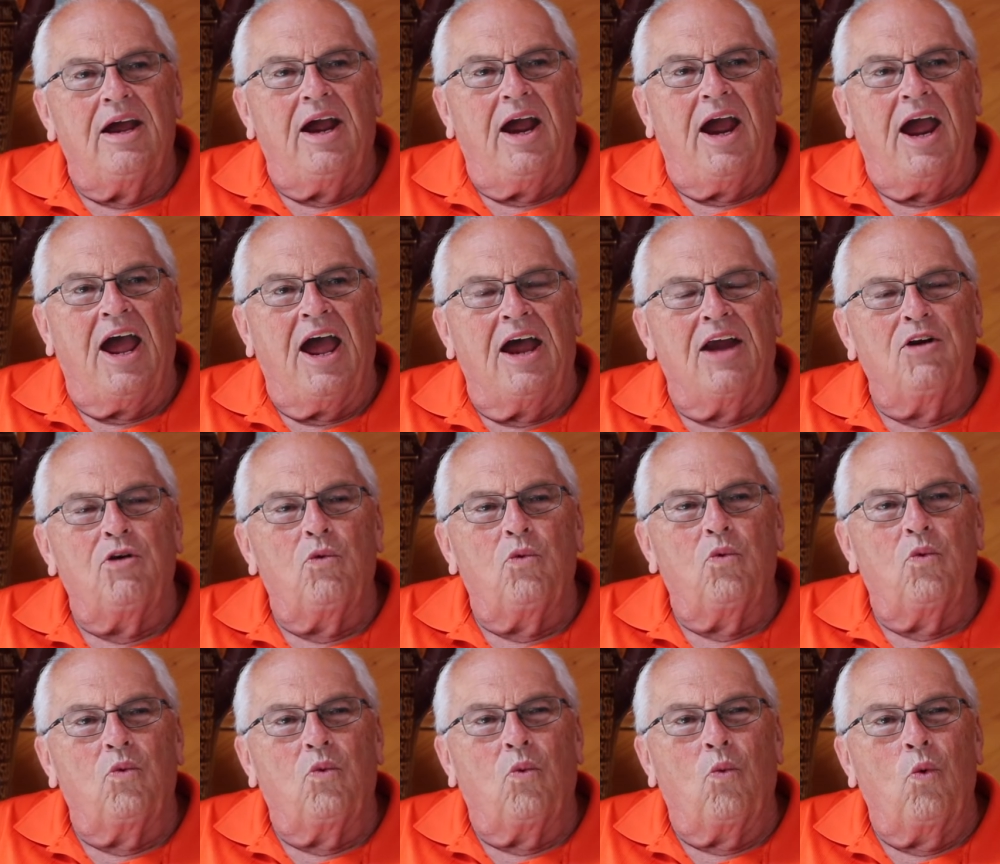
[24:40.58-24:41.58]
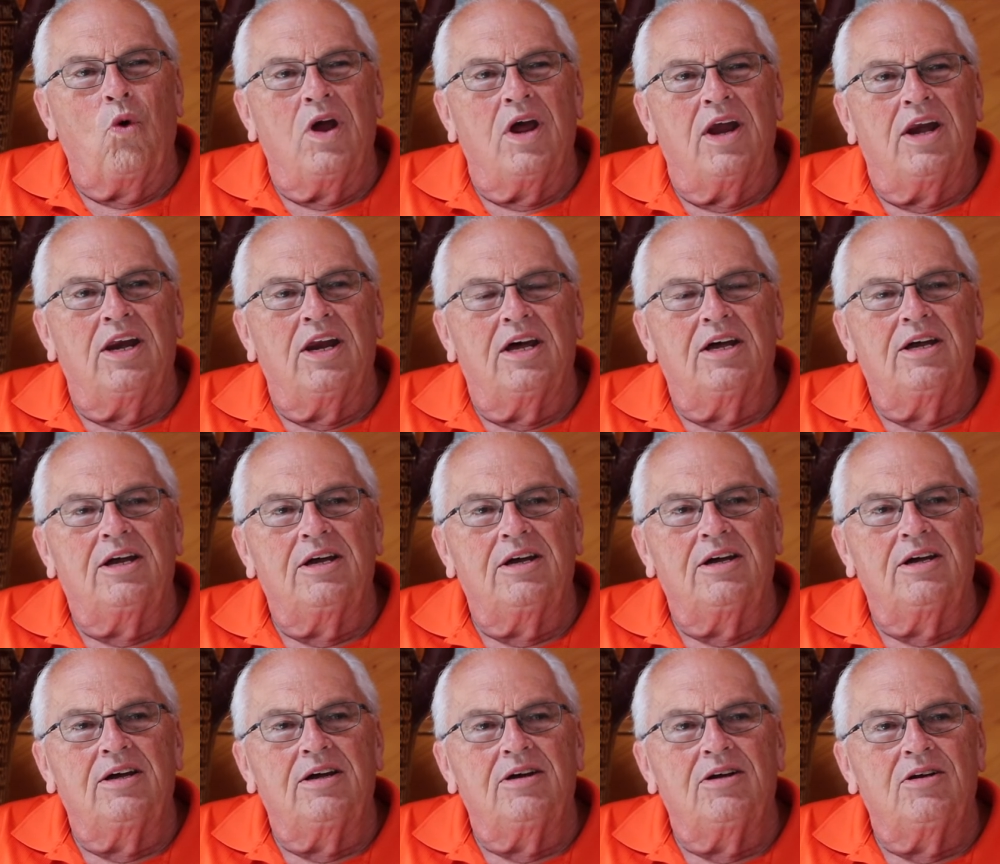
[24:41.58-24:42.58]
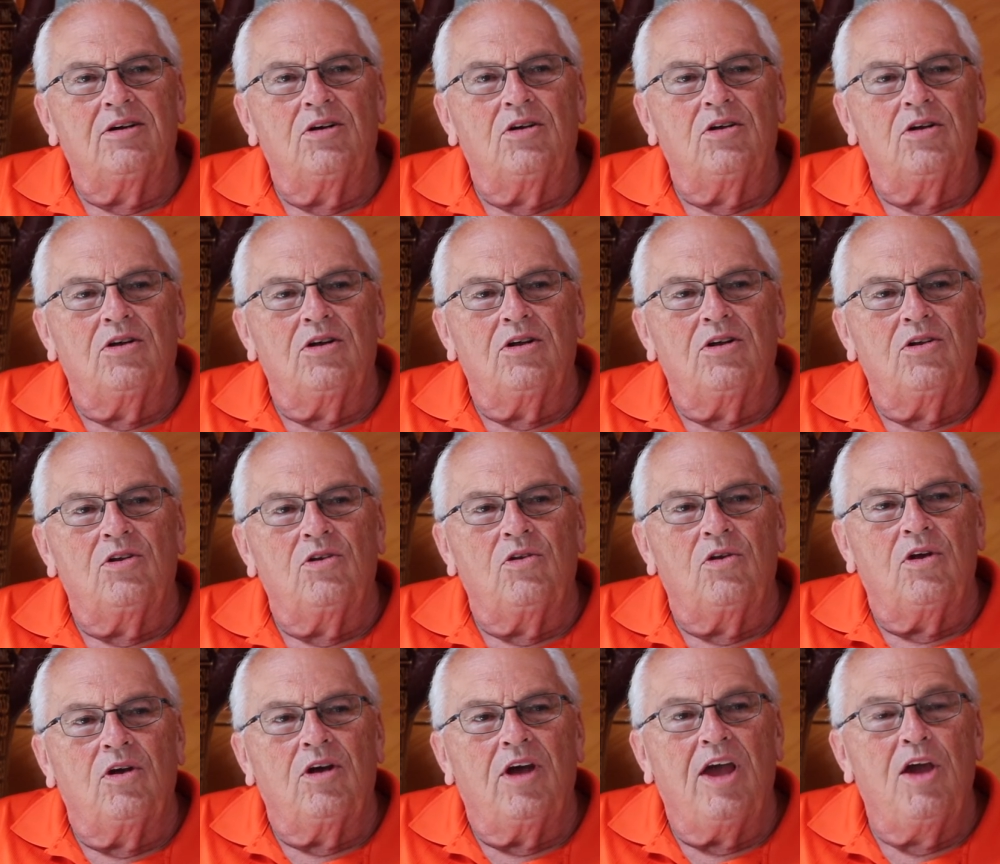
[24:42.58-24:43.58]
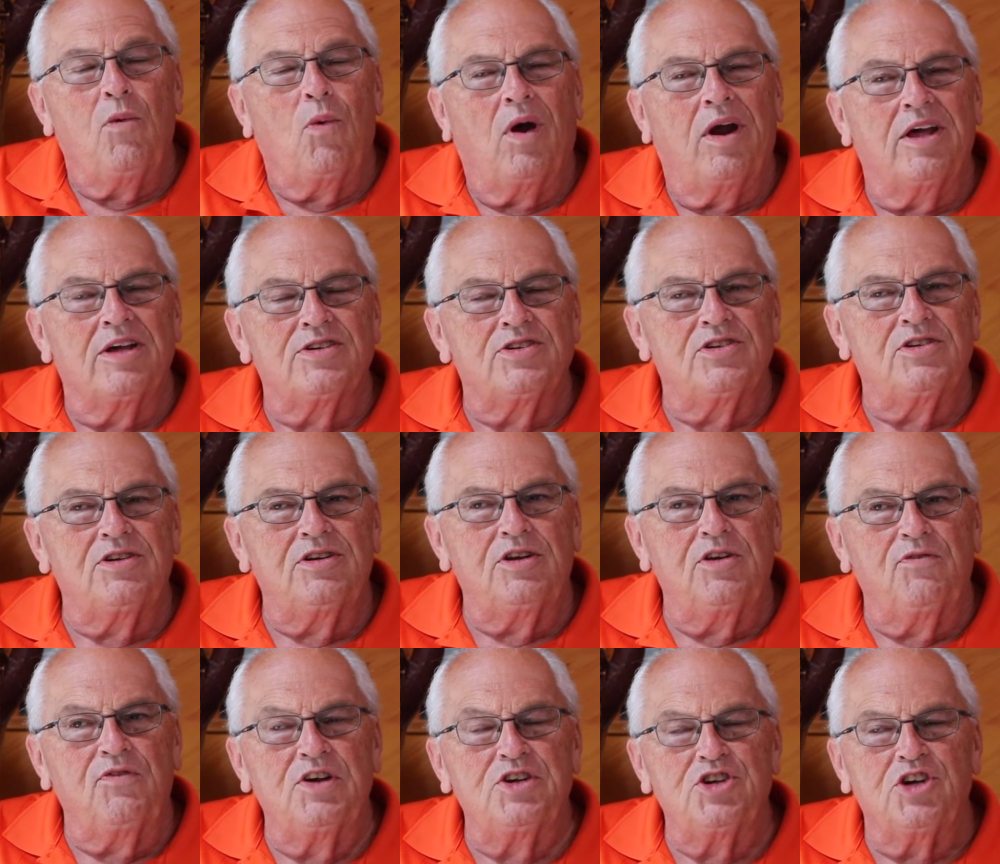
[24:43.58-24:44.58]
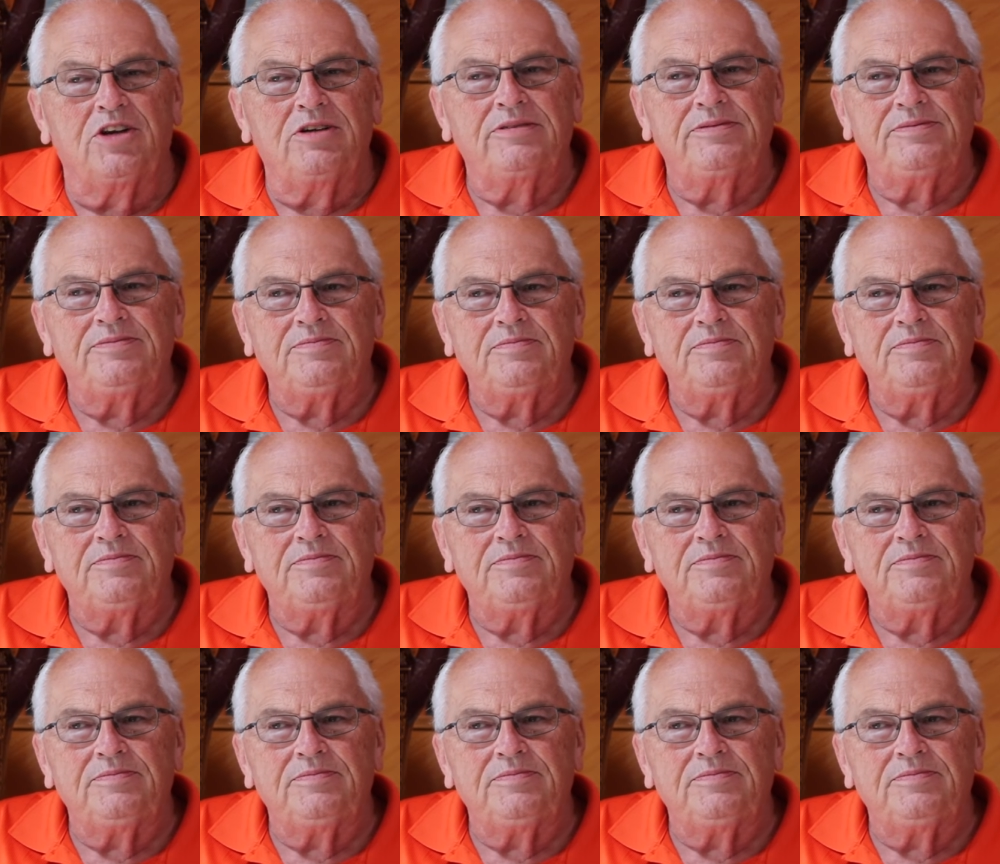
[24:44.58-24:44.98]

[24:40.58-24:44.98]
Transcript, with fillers: and when he won his division,